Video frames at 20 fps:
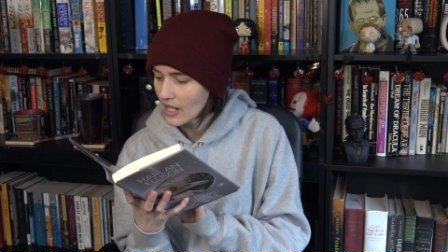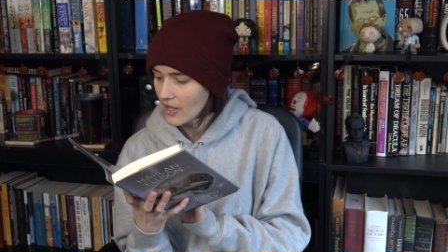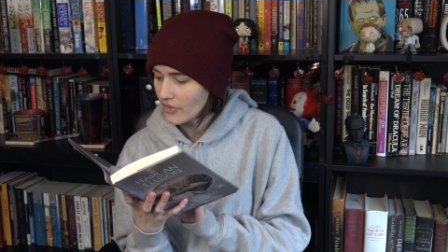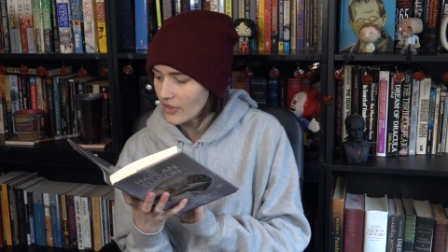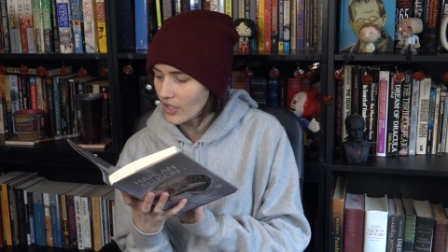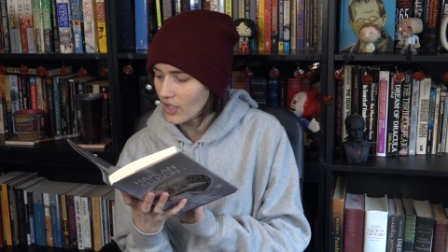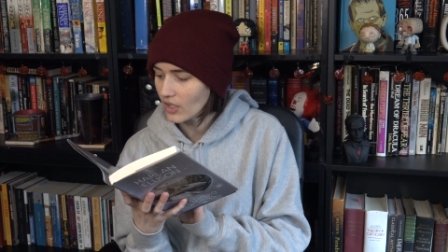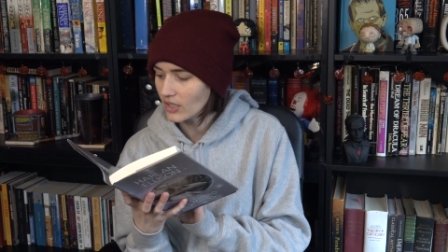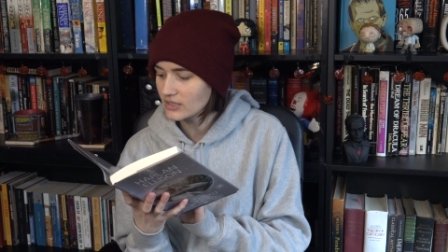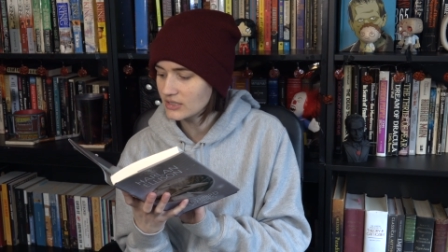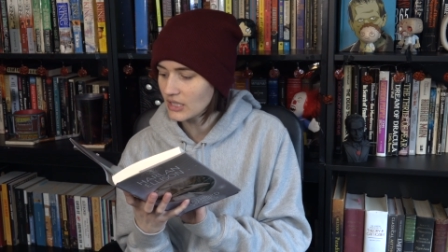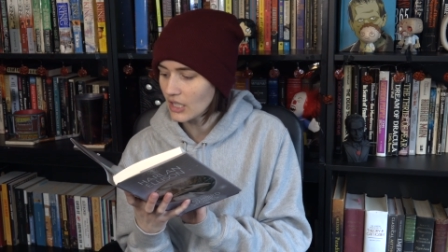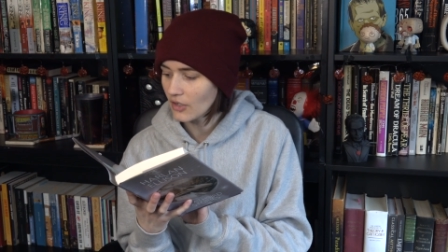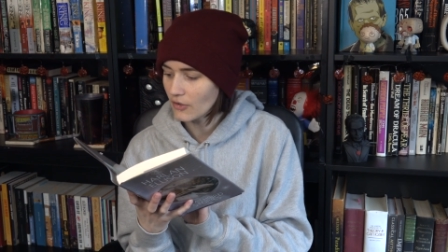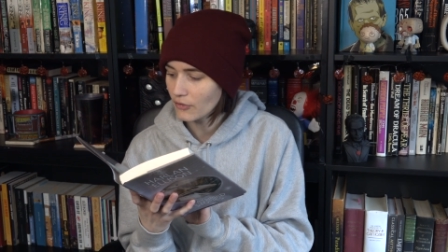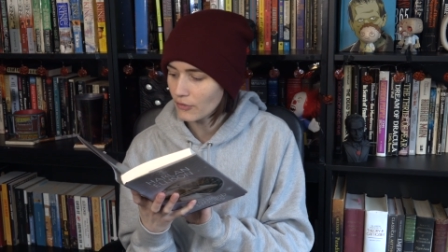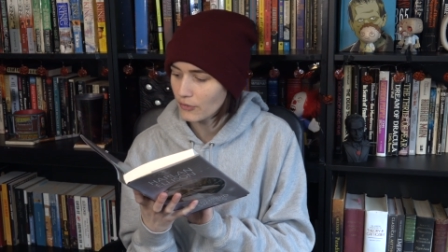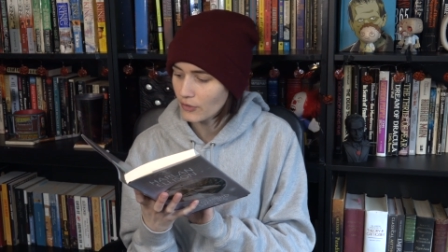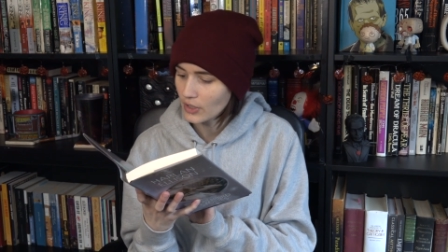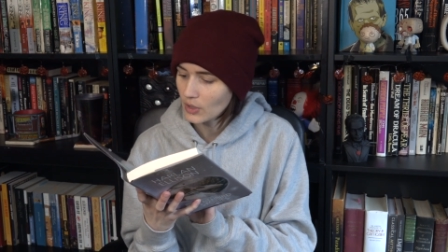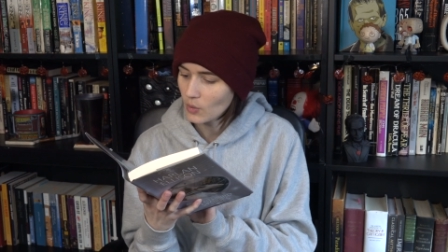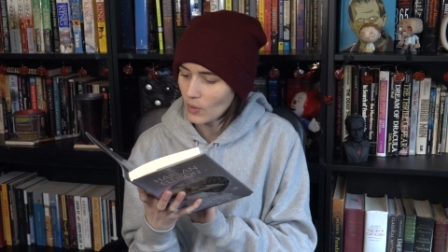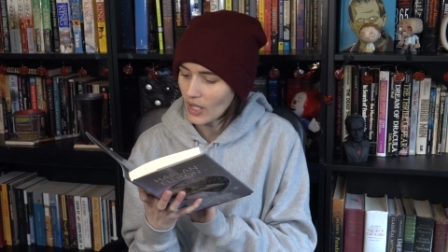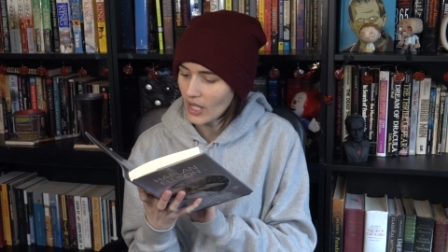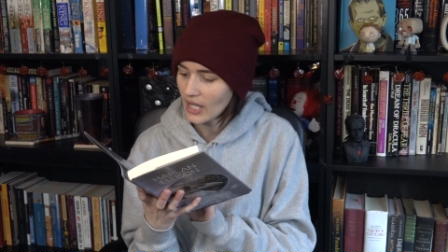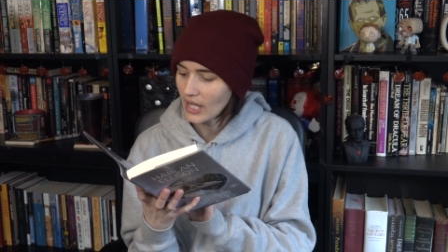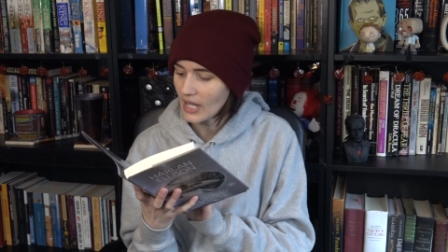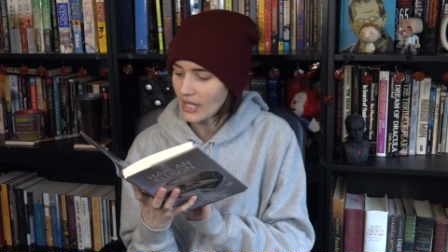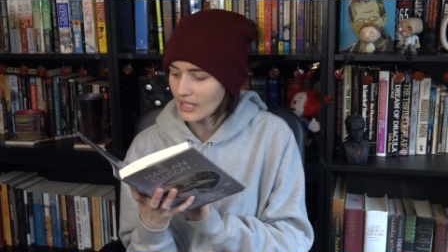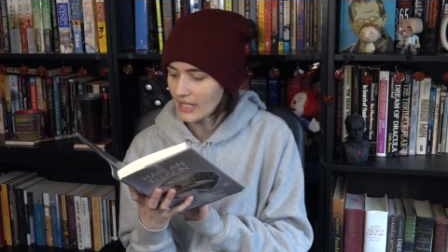the gods of
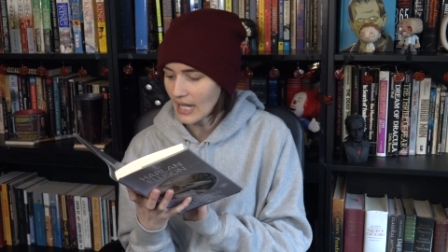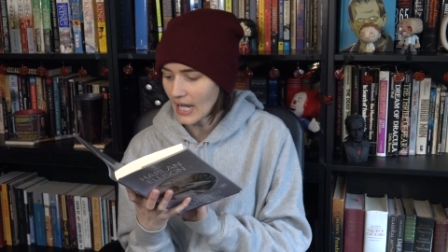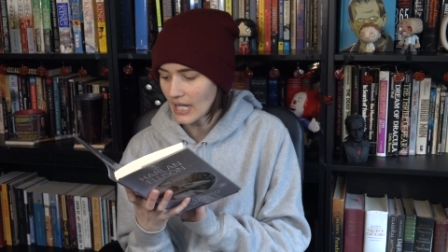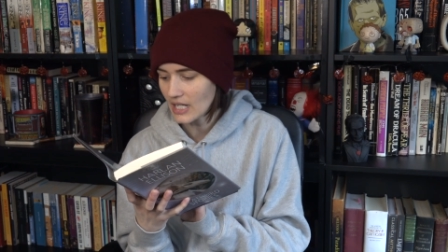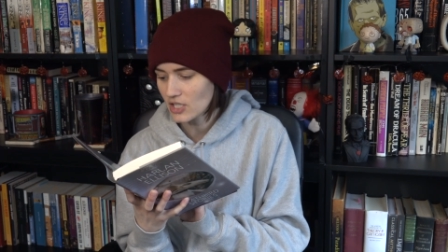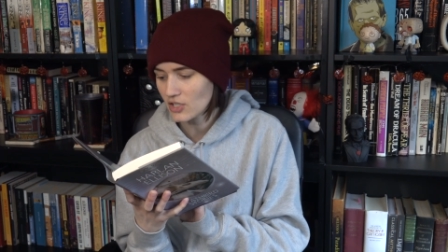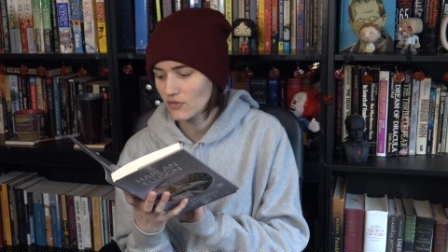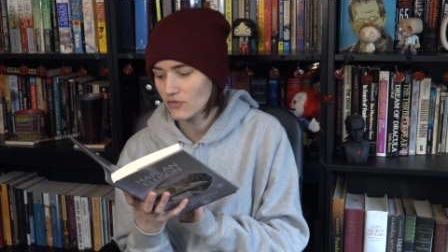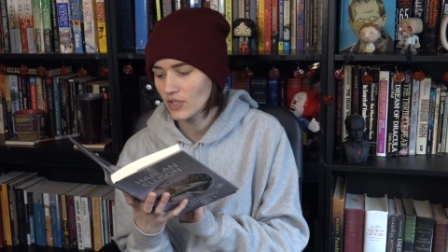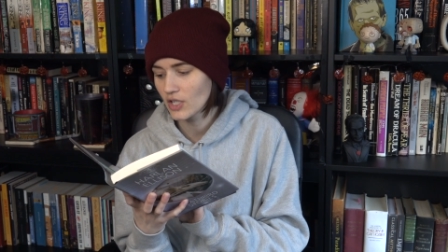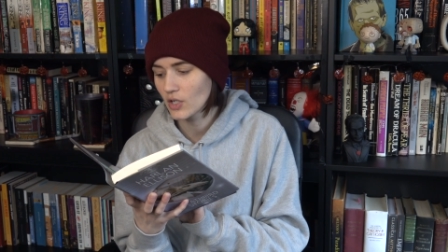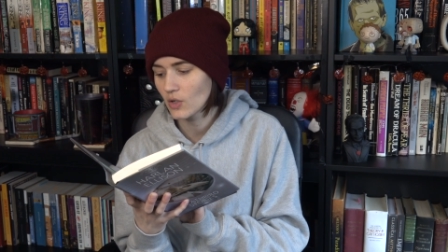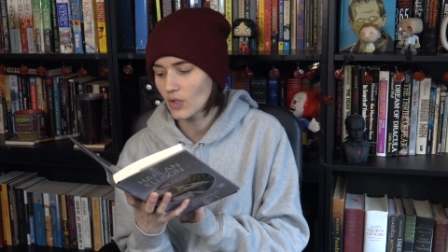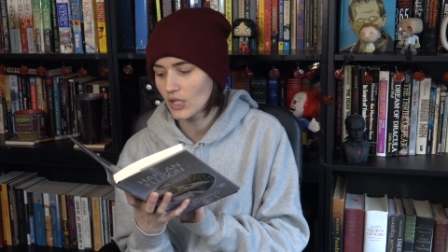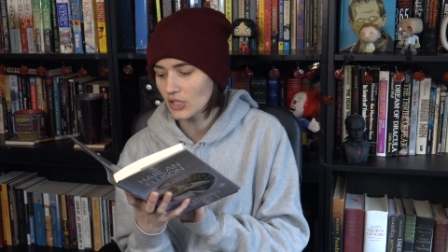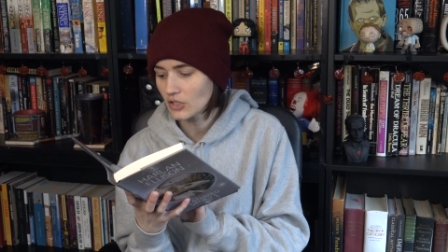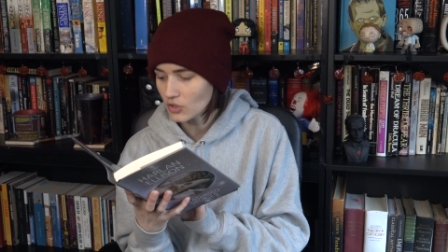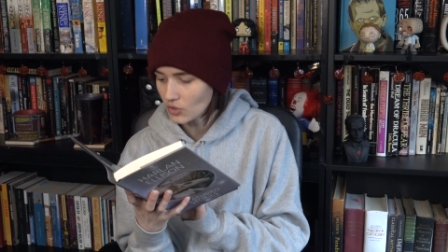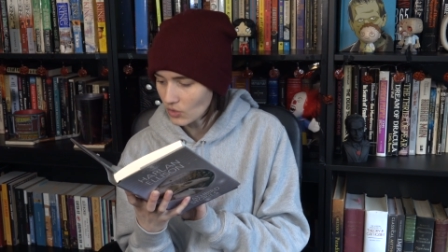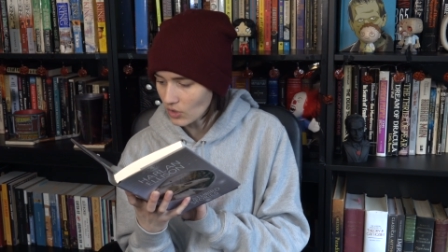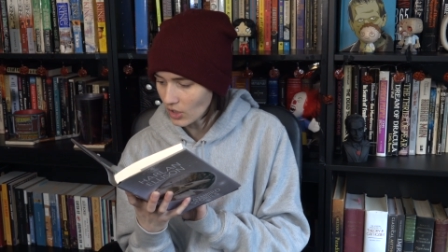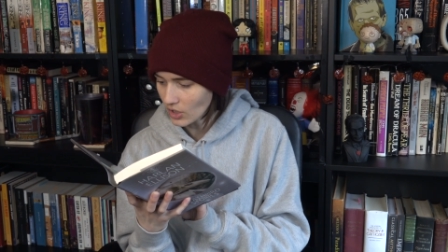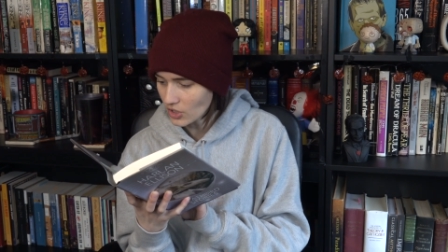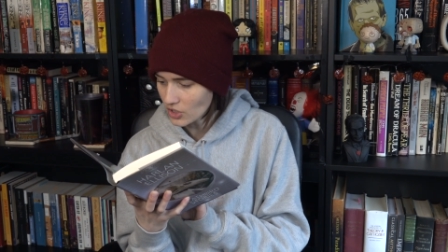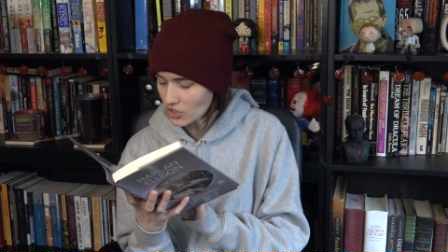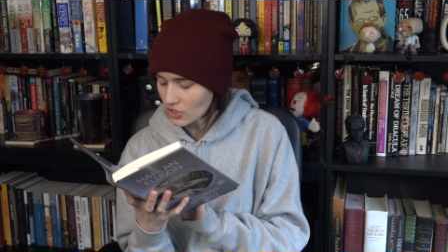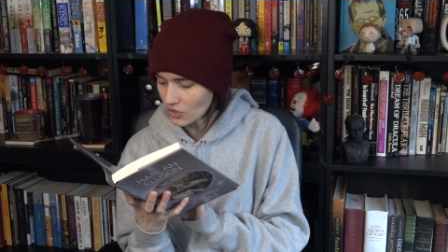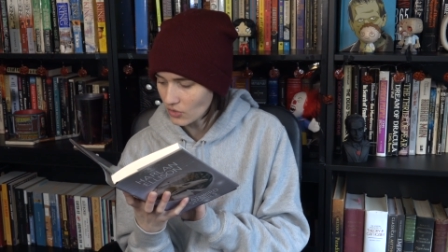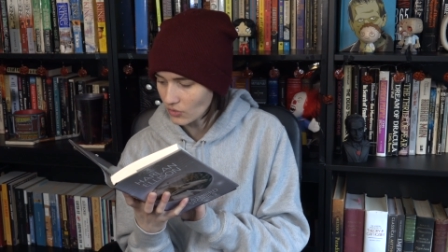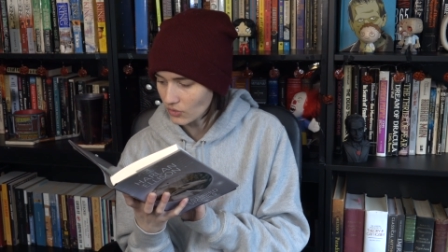freeway and cash flow and new car
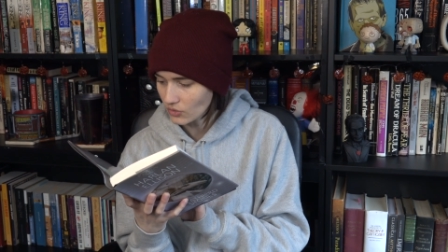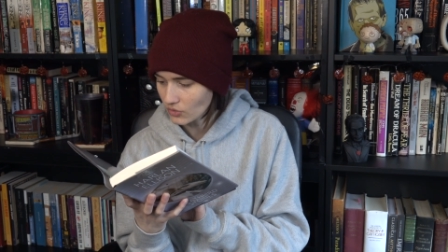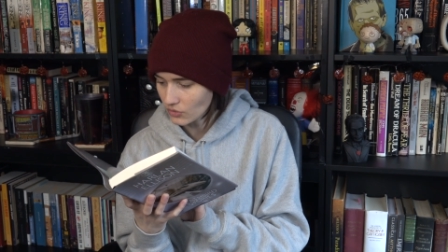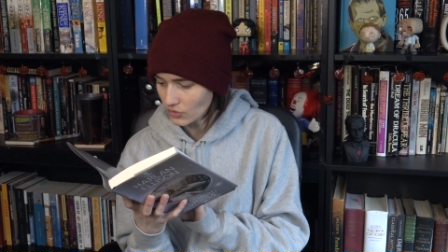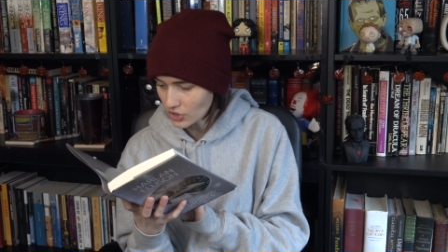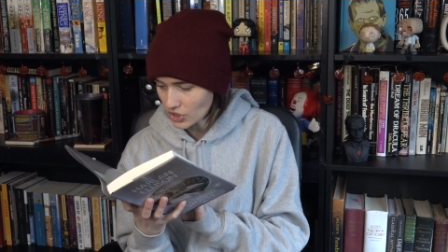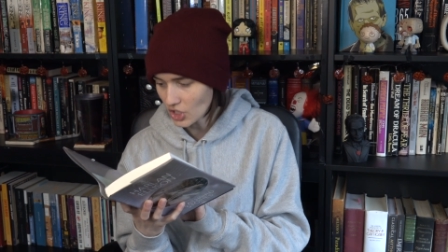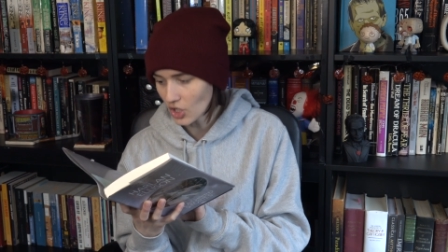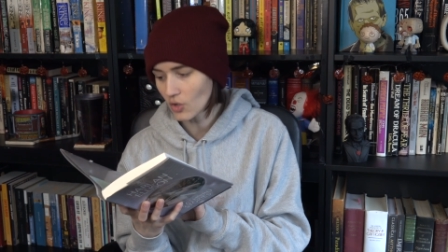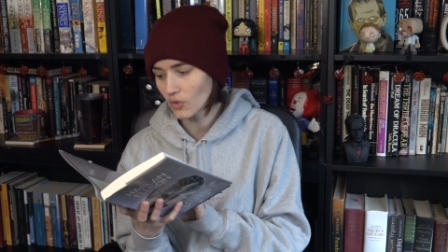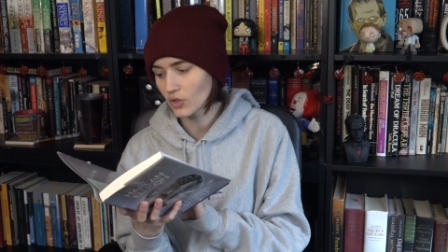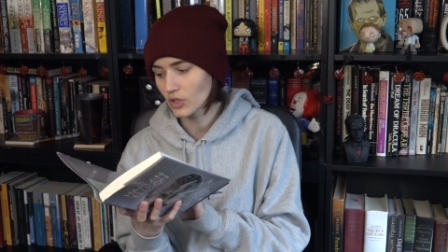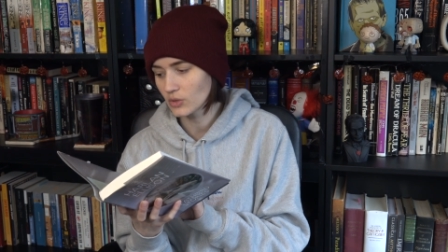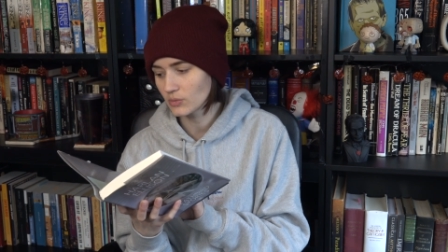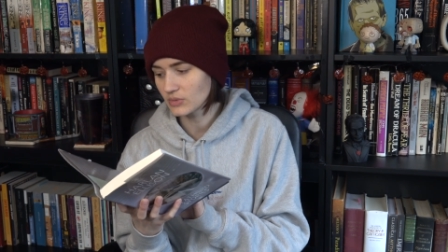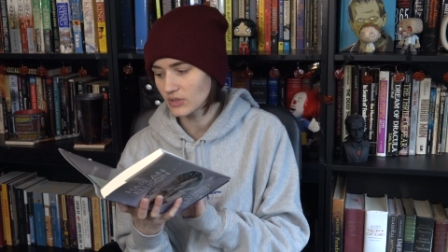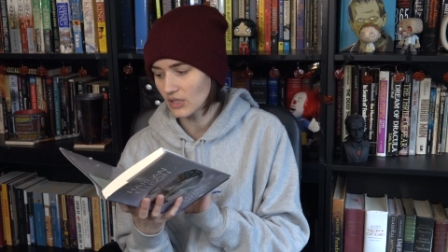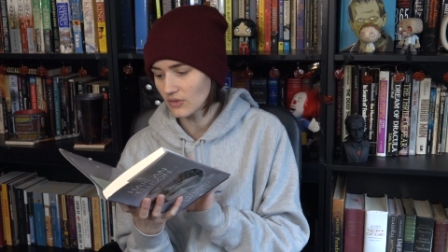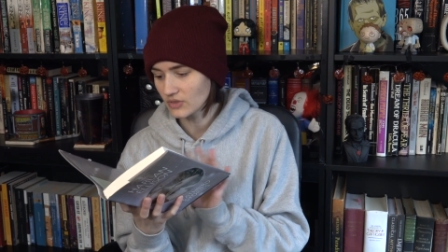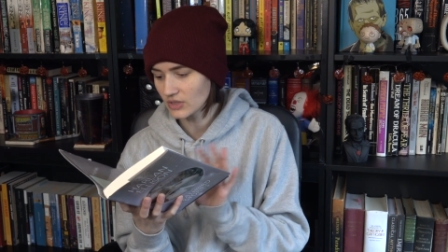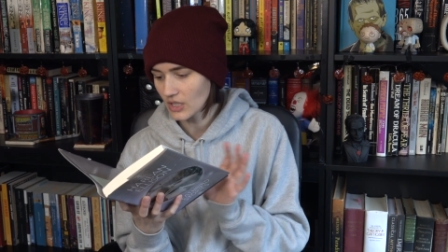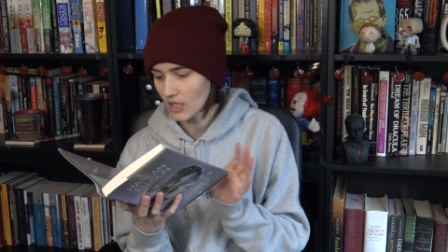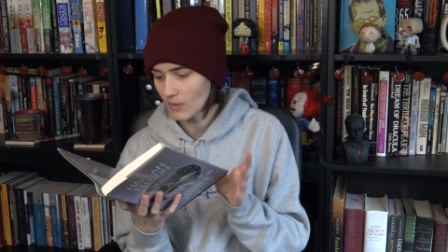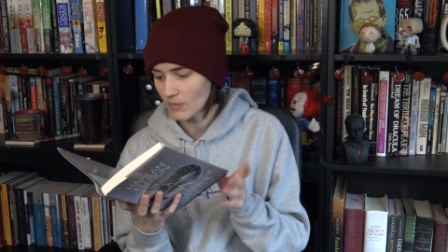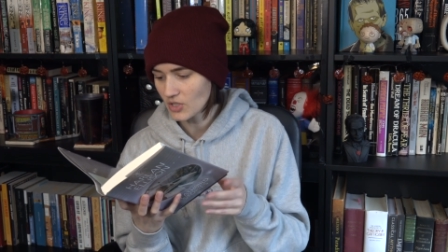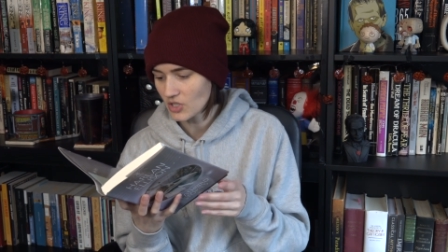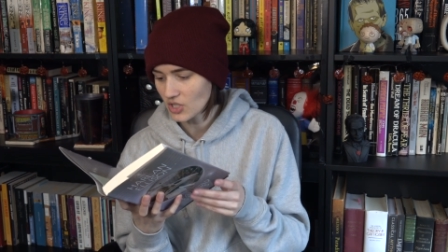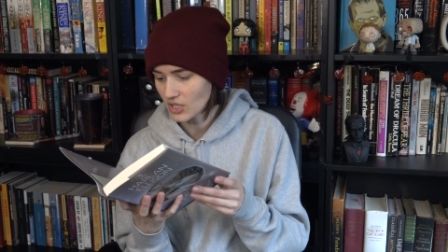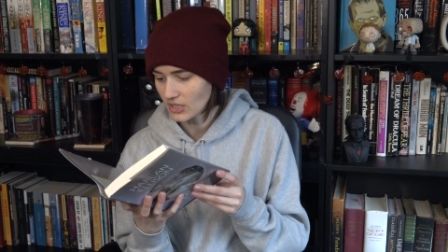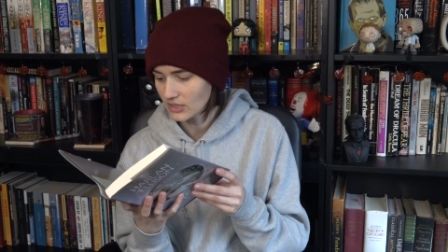show- showrooms of slot
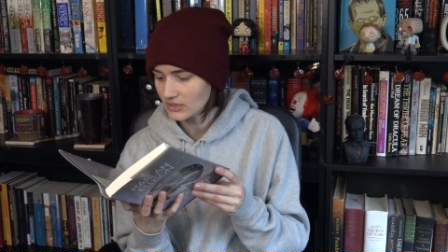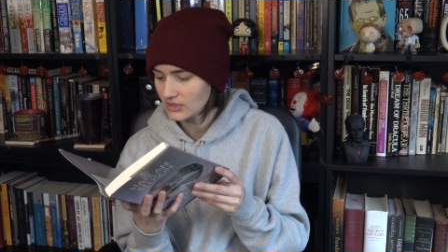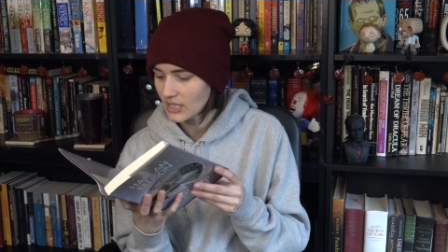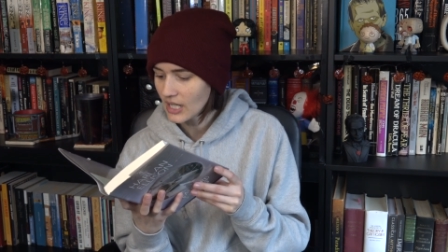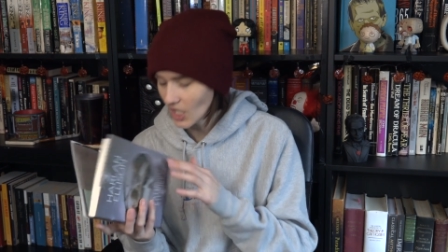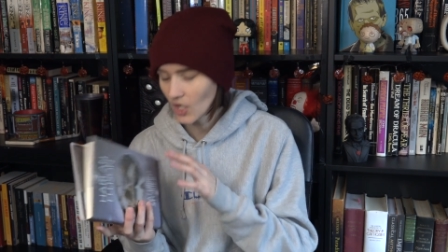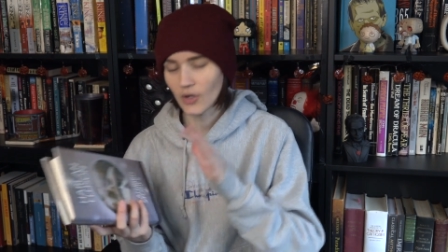machines.